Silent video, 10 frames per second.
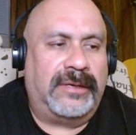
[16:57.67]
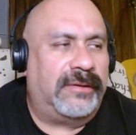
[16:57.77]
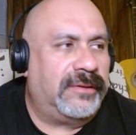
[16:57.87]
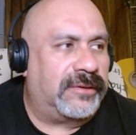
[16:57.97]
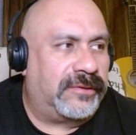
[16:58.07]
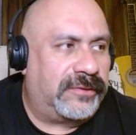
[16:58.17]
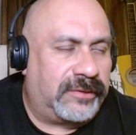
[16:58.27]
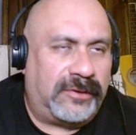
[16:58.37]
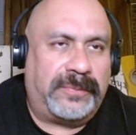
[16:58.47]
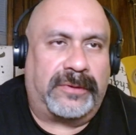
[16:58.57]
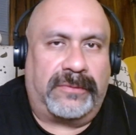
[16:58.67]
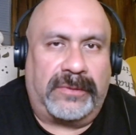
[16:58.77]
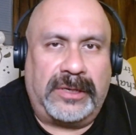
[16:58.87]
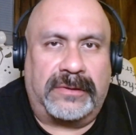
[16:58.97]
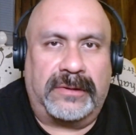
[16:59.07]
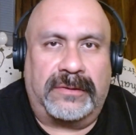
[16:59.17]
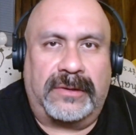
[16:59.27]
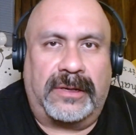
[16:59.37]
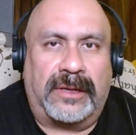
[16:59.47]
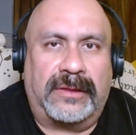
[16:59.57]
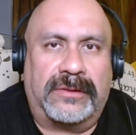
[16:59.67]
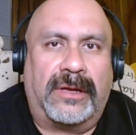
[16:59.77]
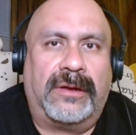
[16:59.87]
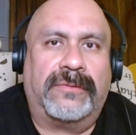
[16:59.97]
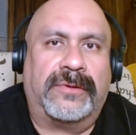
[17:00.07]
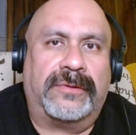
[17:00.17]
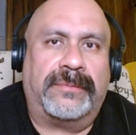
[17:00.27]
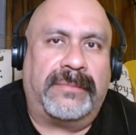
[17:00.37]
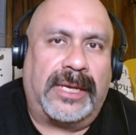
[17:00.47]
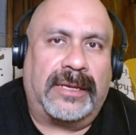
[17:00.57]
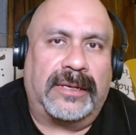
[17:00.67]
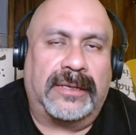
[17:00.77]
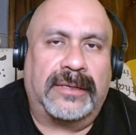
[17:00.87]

all these stupid reasons that I thought was a man.